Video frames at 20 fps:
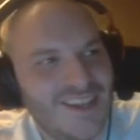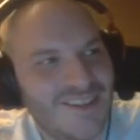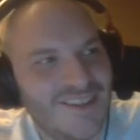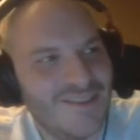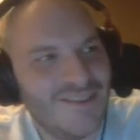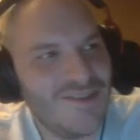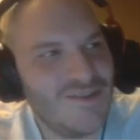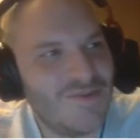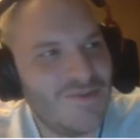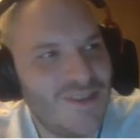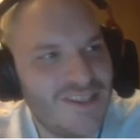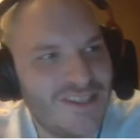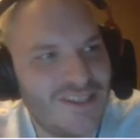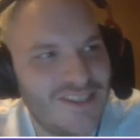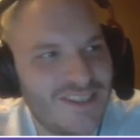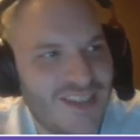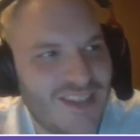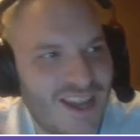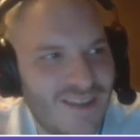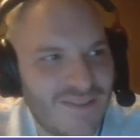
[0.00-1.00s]
We
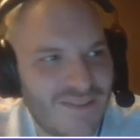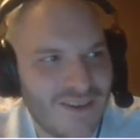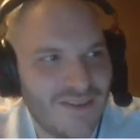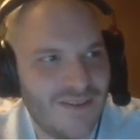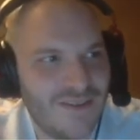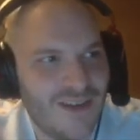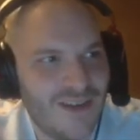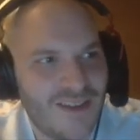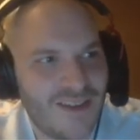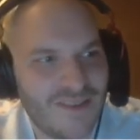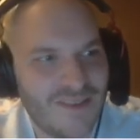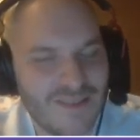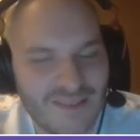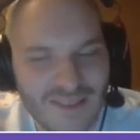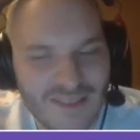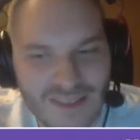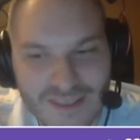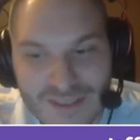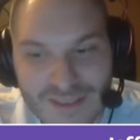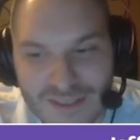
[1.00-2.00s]
should cover other
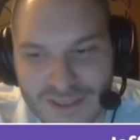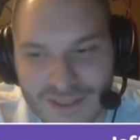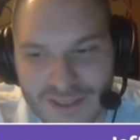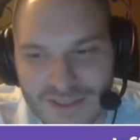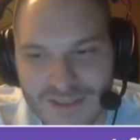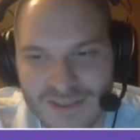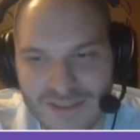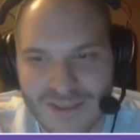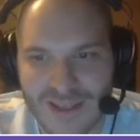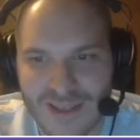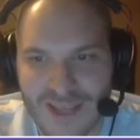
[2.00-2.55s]
things you can use the